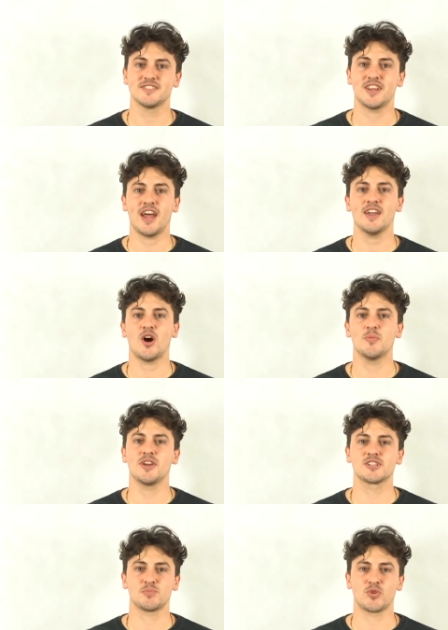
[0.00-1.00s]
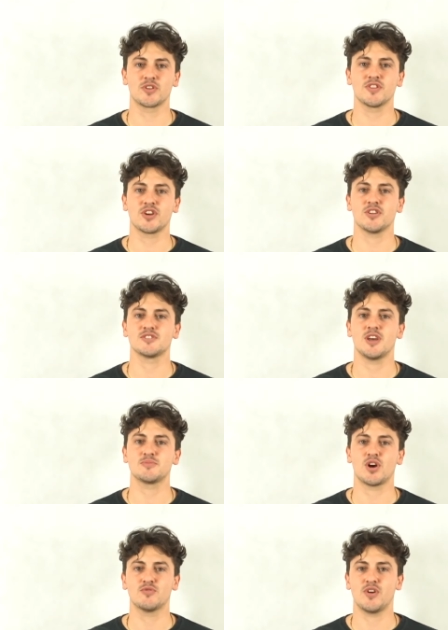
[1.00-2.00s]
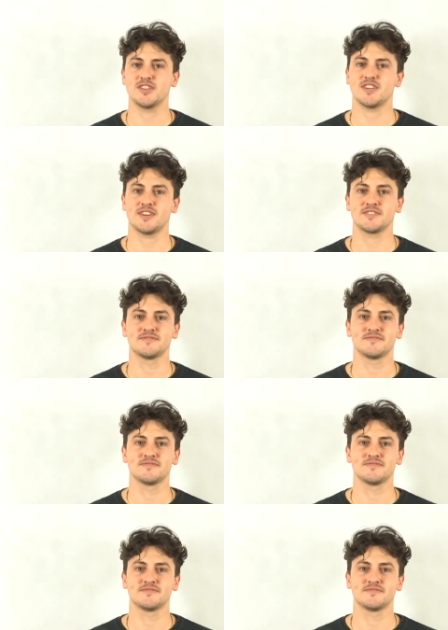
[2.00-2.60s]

Today I'll be exploring the concept of renting.